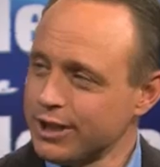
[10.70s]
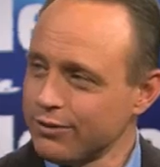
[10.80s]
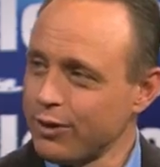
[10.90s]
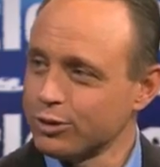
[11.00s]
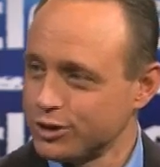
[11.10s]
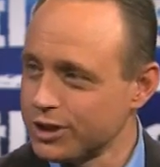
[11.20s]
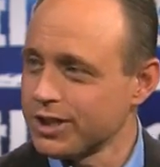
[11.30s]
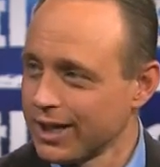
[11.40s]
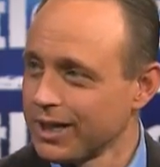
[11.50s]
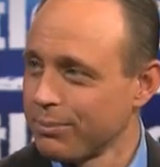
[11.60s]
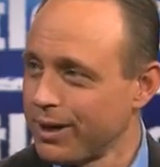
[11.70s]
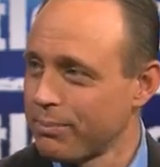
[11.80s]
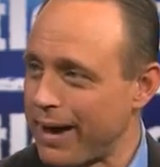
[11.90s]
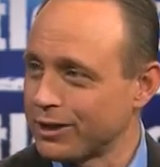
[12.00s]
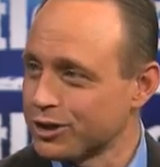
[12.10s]
you tell folks just a little bit
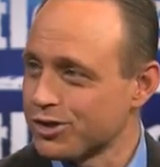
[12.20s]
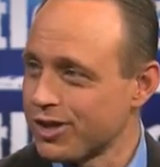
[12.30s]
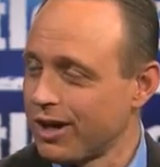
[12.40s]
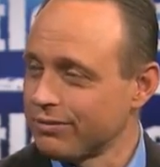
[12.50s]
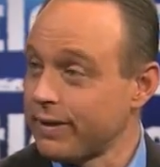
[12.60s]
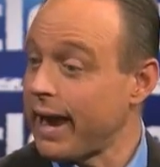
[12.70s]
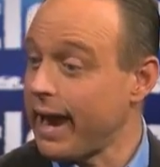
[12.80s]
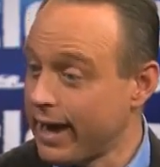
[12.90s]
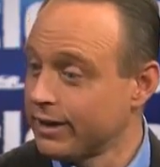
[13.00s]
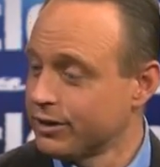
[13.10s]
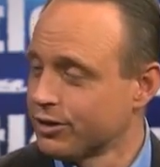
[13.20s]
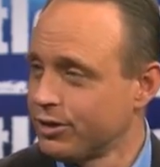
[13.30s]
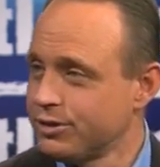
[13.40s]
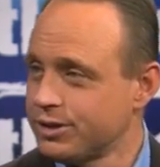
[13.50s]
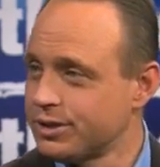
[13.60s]
about yourself and your
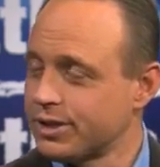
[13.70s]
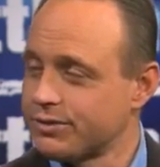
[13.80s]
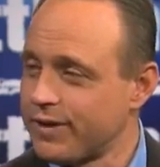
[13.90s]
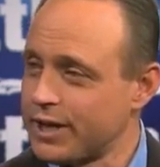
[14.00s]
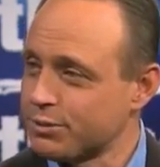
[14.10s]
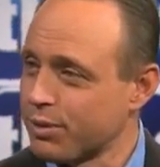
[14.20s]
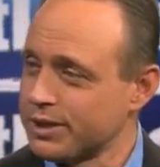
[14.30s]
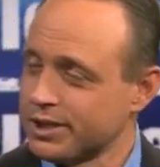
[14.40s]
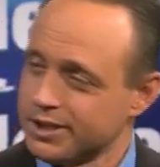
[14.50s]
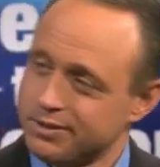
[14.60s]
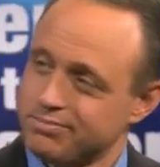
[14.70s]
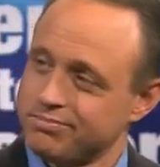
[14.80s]
duties as Vice President?